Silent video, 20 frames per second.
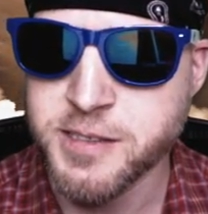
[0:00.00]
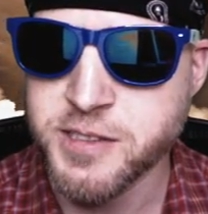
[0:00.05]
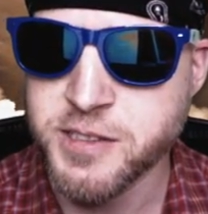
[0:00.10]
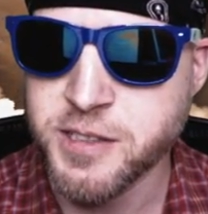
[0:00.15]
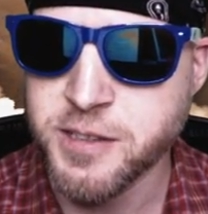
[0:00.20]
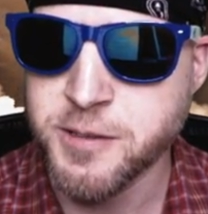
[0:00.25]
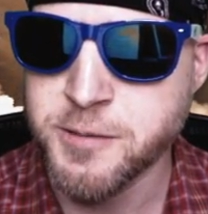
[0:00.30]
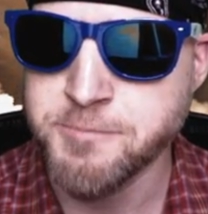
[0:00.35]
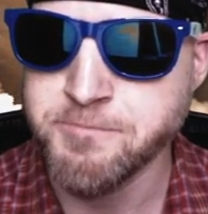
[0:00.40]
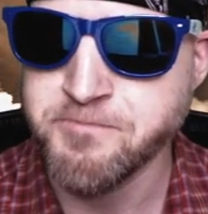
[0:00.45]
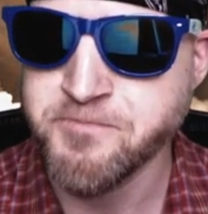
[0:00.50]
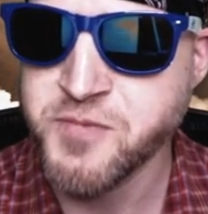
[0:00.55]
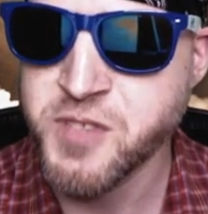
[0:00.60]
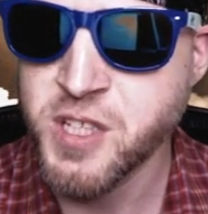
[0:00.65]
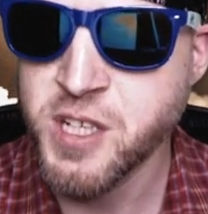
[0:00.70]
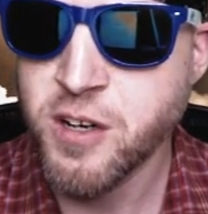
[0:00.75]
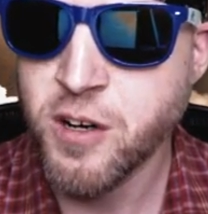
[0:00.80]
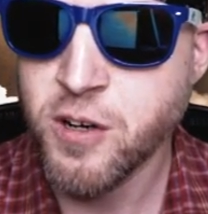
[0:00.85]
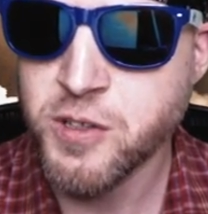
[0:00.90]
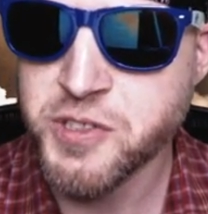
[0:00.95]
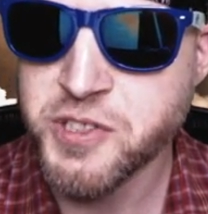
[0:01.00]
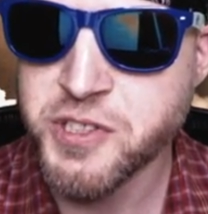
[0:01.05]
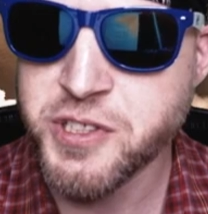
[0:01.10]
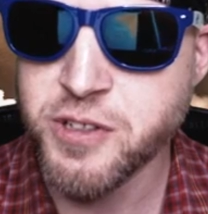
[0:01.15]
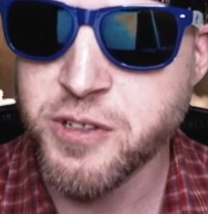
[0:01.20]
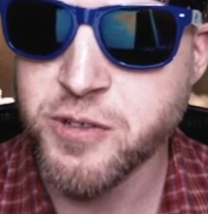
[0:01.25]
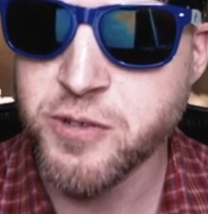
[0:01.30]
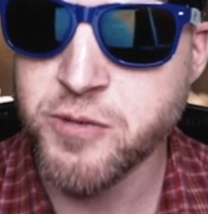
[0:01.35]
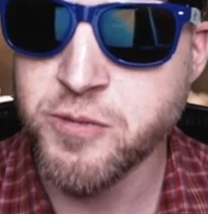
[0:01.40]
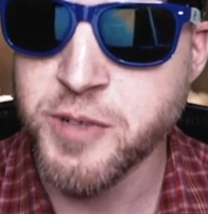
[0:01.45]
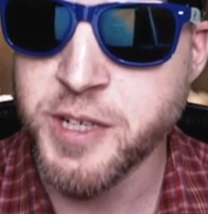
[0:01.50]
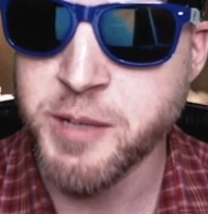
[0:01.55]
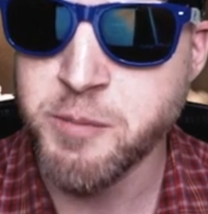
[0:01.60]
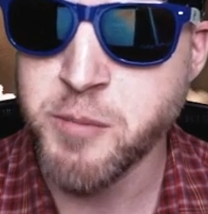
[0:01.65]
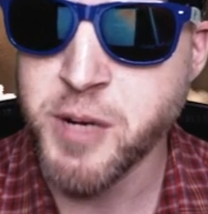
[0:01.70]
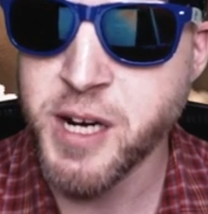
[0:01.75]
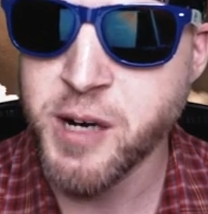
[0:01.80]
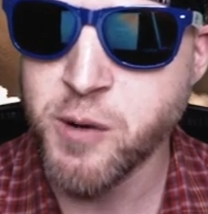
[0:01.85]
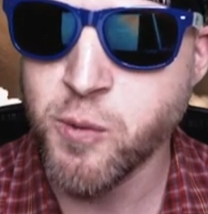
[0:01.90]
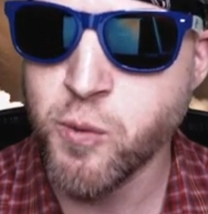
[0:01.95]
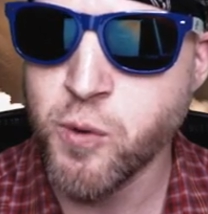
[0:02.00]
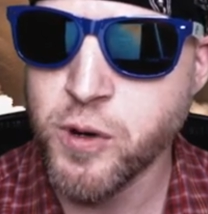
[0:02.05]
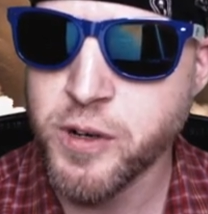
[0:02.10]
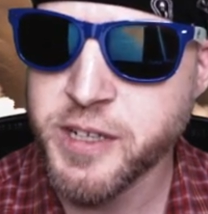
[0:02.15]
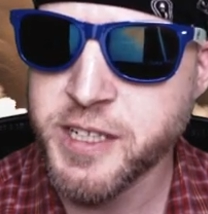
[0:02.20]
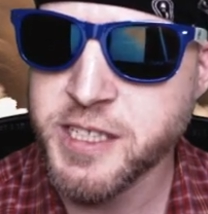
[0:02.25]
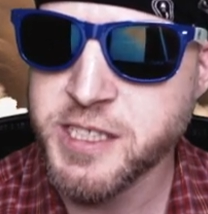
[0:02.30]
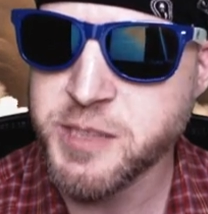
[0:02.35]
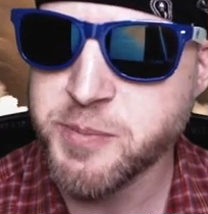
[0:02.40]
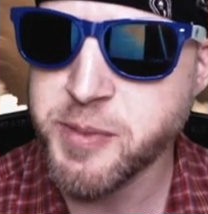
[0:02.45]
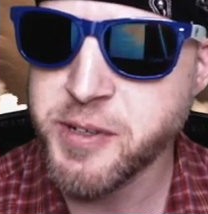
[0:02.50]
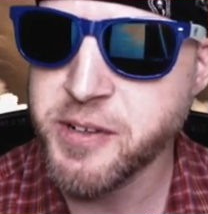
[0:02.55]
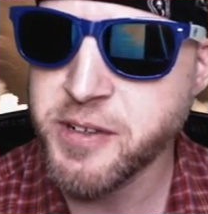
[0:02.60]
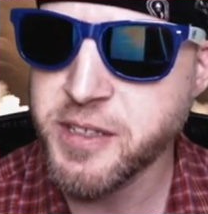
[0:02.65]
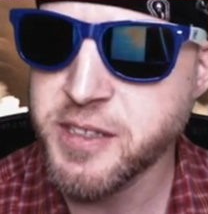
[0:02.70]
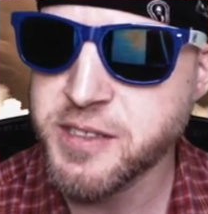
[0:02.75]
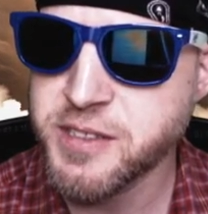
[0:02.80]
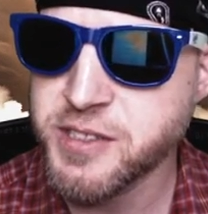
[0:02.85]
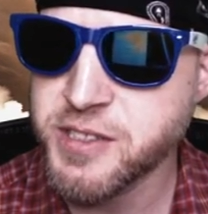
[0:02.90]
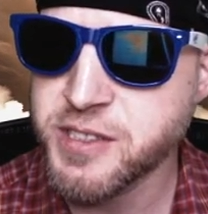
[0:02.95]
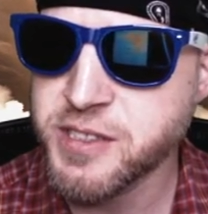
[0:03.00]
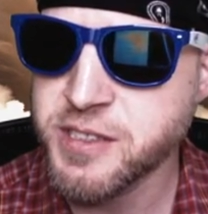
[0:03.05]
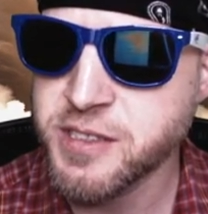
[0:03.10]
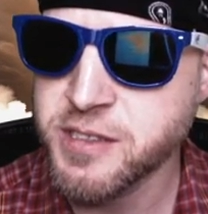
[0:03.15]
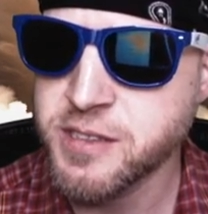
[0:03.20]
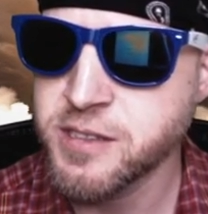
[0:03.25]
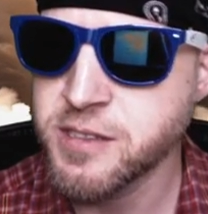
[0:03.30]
So also in my work experience,